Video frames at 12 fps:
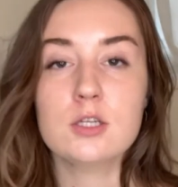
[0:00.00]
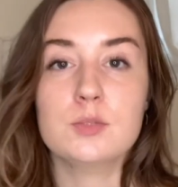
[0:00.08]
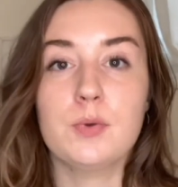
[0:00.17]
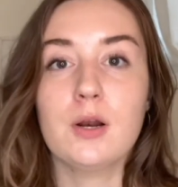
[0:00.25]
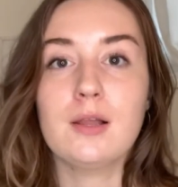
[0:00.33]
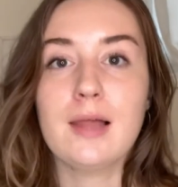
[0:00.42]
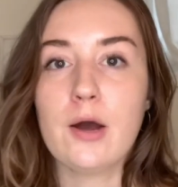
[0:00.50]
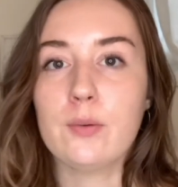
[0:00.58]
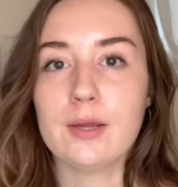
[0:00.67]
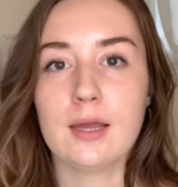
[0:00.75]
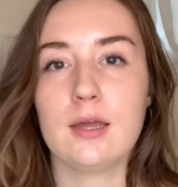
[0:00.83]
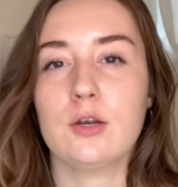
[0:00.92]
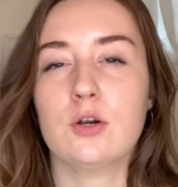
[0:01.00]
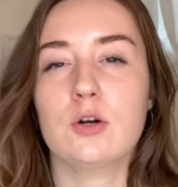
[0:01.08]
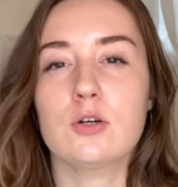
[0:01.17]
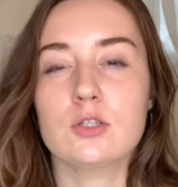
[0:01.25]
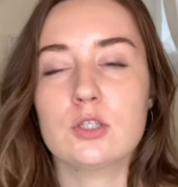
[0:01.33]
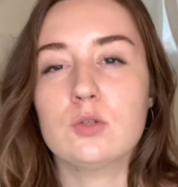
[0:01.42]
But allowing in
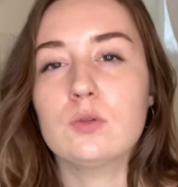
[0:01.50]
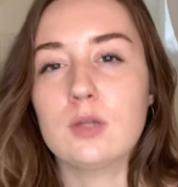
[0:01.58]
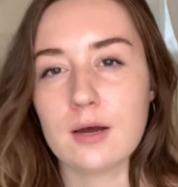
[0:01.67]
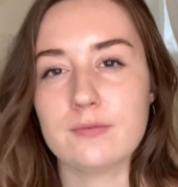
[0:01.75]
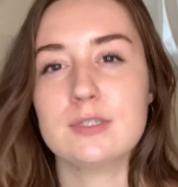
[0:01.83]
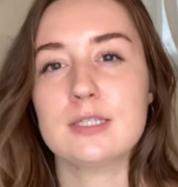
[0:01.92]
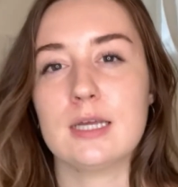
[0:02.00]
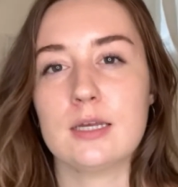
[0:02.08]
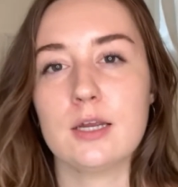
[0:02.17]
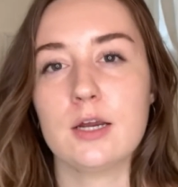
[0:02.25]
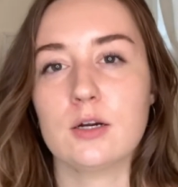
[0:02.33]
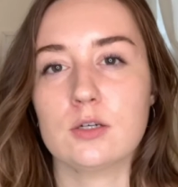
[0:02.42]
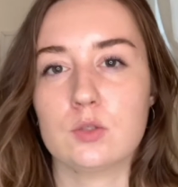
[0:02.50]
girls who love skincare